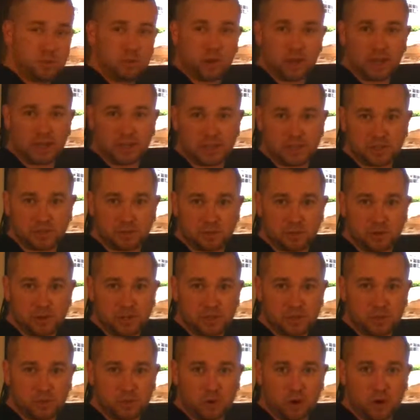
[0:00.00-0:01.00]
break out your
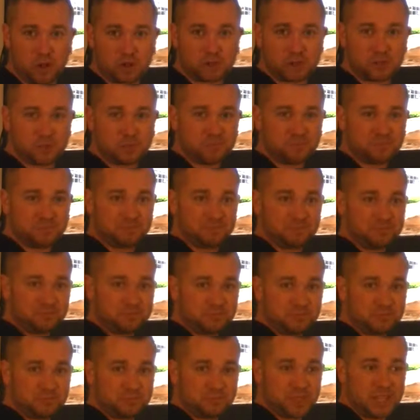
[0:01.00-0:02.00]
pressure washer
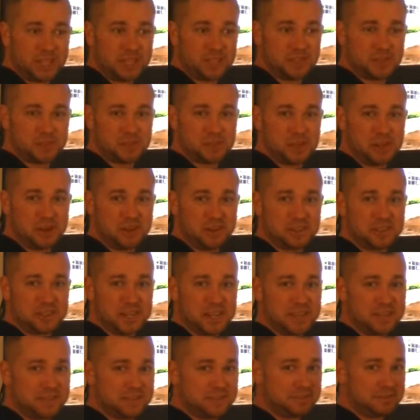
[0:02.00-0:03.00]
and just go to
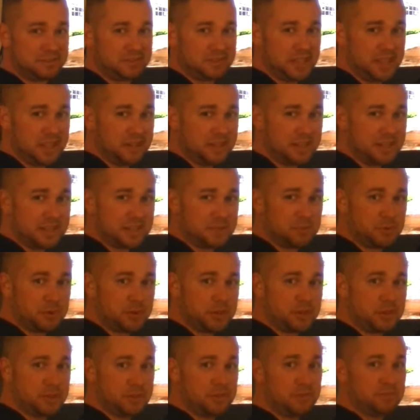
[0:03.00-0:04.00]
town, and that's
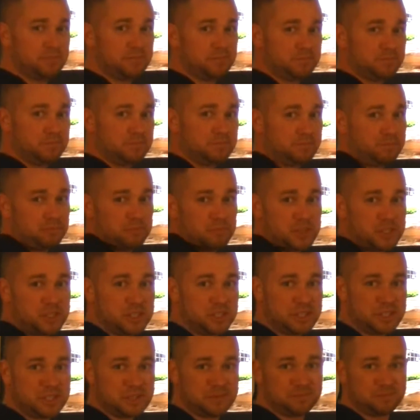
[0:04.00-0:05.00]
pretty much
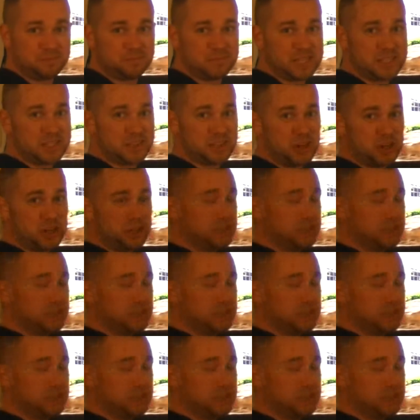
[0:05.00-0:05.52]
it. That's all